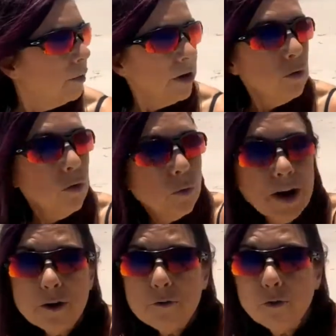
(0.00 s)
want to go
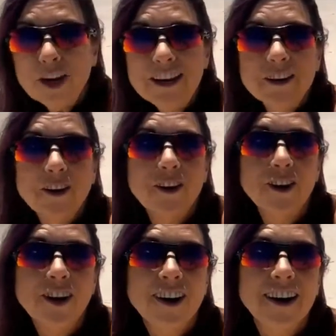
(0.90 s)
right over here.
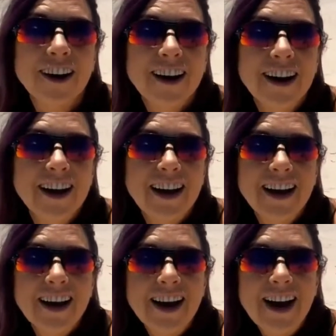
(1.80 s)

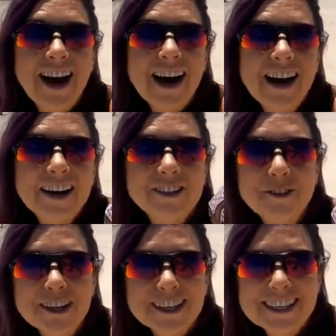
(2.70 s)
Hi
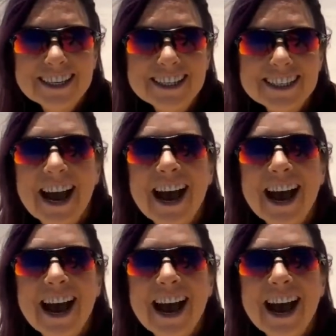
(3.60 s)
Twitch,